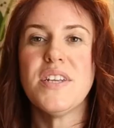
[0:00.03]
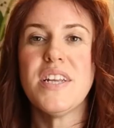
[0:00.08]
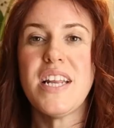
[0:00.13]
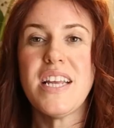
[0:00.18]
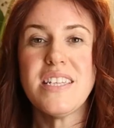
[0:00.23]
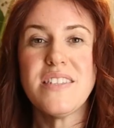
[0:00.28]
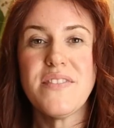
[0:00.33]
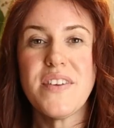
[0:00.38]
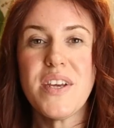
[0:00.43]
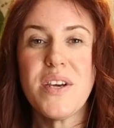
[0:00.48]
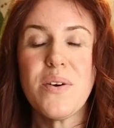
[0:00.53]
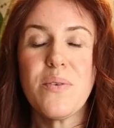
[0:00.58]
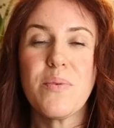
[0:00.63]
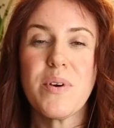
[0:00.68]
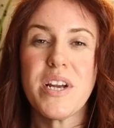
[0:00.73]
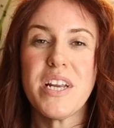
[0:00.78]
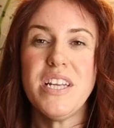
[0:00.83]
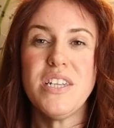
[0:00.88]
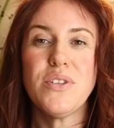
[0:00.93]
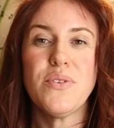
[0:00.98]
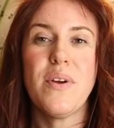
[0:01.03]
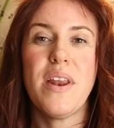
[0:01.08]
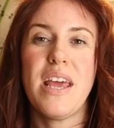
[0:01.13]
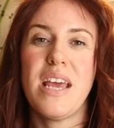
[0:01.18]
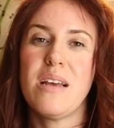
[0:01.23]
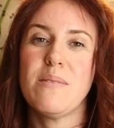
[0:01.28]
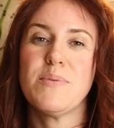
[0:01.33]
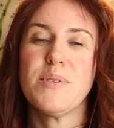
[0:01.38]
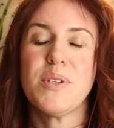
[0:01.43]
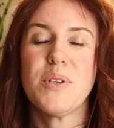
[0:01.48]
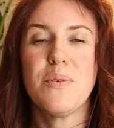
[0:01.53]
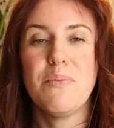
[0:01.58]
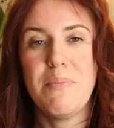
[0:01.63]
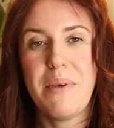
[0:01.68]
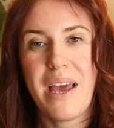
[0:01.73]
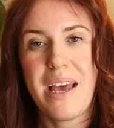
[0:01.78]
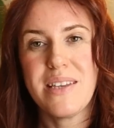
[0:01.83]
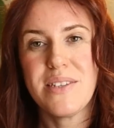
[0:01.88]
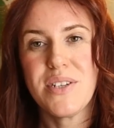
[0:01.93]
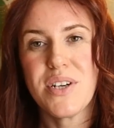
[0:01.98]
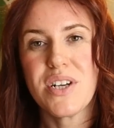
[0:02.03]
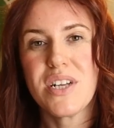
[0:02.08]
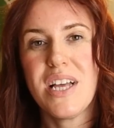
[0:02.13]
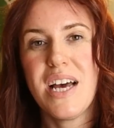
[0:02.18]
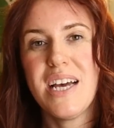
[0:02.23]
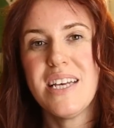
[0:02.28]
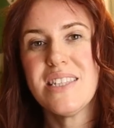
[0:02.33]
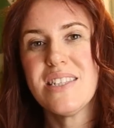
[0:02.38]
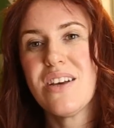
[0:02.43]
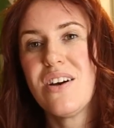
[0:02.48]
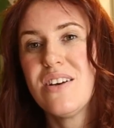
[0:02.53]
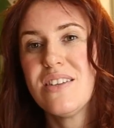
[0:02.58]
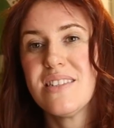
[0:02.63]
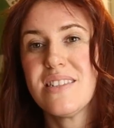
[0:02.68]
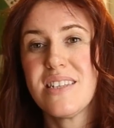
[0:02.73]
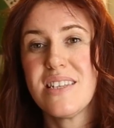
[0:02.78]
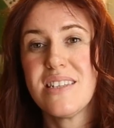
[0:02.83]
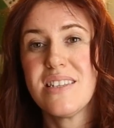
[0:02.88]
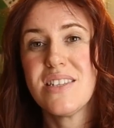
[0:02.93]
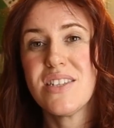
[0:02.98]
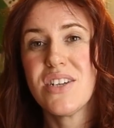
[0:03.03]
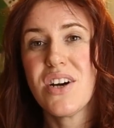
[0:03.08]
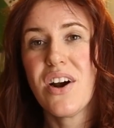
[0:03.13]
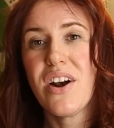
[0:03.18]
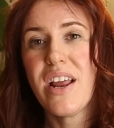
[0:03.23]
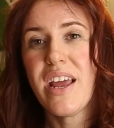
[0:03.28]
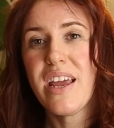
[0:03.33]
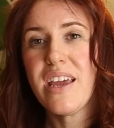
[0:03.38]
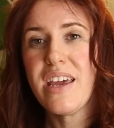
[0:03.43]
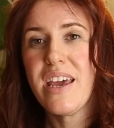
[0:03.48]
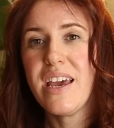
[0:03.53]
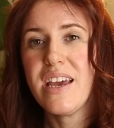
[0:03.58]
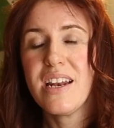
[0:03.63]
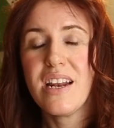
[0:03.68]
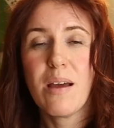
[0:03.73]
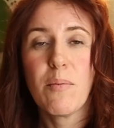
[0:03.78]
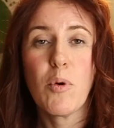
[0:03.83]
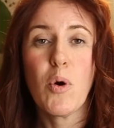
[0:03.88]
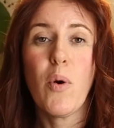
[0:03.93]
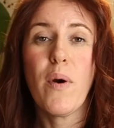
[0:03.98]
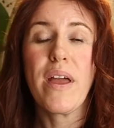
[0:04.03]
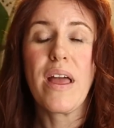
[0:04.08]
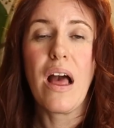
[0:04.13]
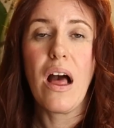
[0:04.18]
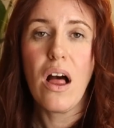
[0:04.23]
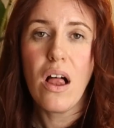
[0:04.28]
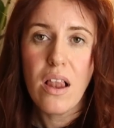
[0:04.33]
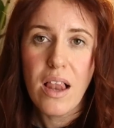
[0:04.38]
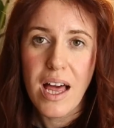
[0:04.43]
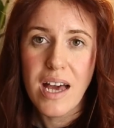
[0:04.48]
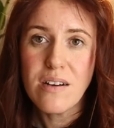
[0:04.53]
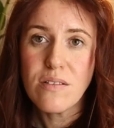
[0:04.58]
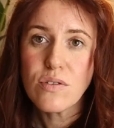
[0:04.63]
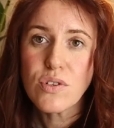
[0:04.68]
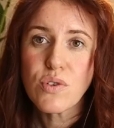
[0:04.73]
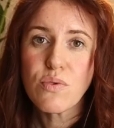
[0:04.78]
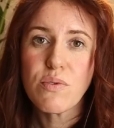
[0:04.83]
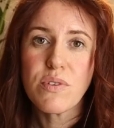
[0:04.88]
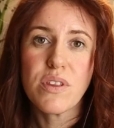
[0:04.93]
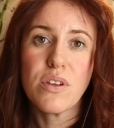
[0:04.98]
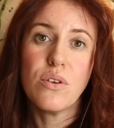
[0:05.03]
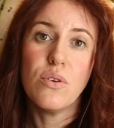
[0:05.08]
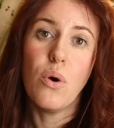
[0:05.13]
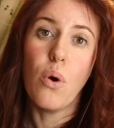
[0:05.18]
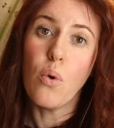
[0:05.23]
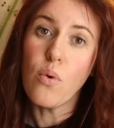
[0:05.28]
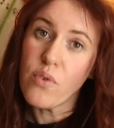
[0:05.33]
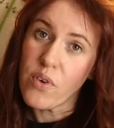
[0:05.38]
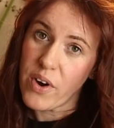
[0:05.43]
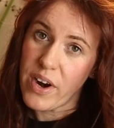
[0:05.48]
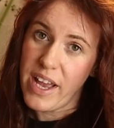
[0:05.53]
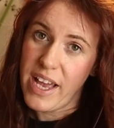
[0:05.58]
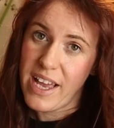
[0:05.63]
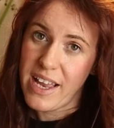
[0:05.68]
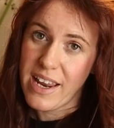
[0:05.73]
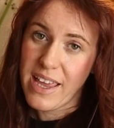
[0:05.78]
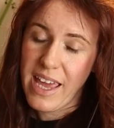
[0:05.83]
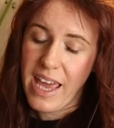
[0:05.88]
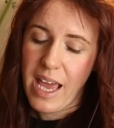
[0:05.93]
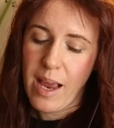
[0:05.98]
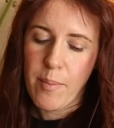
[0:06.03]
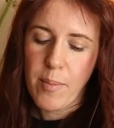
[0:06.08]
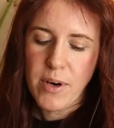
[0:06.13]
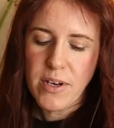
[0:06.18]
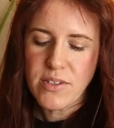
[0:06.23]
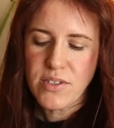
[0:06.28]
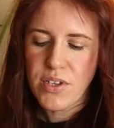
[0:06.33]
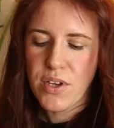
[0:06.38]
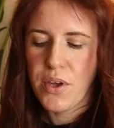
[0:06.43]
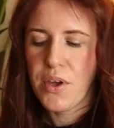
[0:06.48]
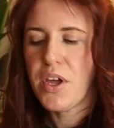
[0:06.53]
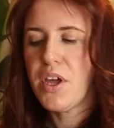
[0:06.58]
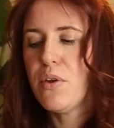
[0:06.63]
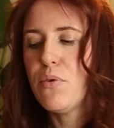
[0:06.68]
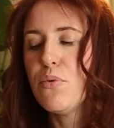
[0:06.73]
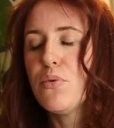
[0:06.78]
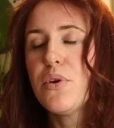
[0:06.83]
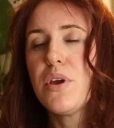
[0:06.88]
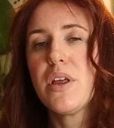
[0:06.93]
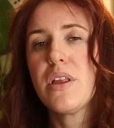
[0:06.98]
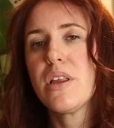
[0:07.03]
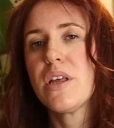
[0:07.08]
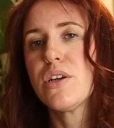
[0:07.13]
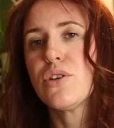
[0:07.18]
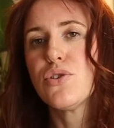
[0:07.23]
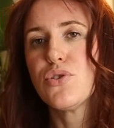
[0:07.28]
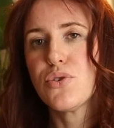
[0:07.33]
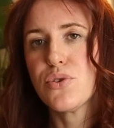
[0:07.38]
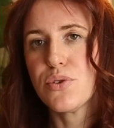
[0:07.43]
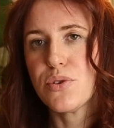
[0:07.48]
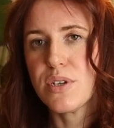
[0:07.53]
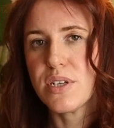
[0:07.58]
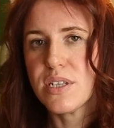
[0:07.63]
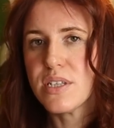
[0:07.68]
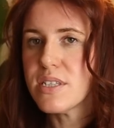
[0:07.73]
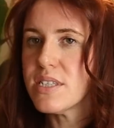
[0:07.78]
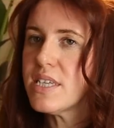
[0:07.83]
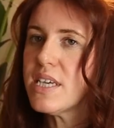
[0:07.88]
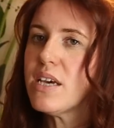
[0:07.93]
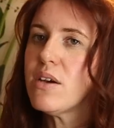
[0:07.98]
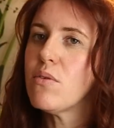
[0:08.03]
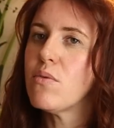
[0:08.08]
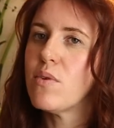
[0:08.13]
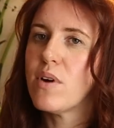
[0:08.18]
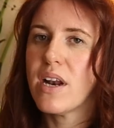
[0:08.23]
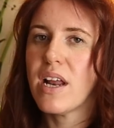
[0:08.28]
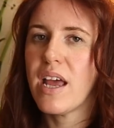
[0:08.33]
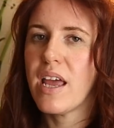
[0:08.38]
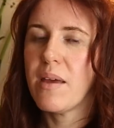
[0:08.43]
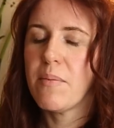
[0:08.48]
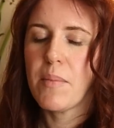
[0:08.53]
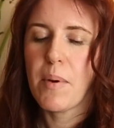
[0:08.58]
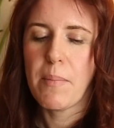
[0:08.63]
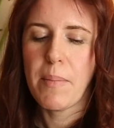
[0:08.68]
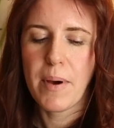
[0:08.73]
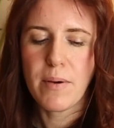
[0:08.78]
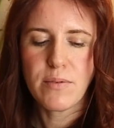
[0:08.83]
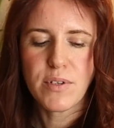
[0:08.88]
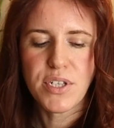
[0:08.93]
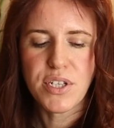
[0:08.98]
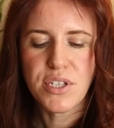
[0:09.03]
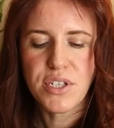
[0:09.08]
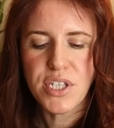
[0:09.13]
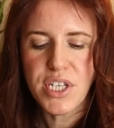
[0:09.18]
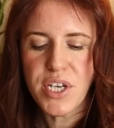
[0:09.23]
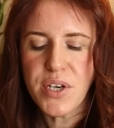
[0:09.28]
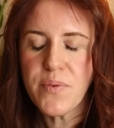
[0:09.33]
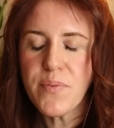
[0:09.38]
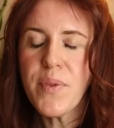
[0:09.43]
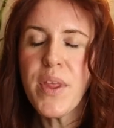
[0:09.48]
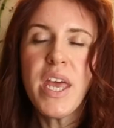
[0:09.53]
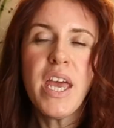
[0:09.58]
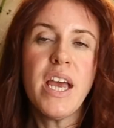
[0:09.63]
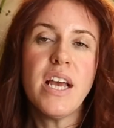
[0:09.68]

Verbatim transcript: today's video, we're going to do an absolute masterclass on seed starting, and I'm going all out with an overhead camera so you can really truly see what I am about to do.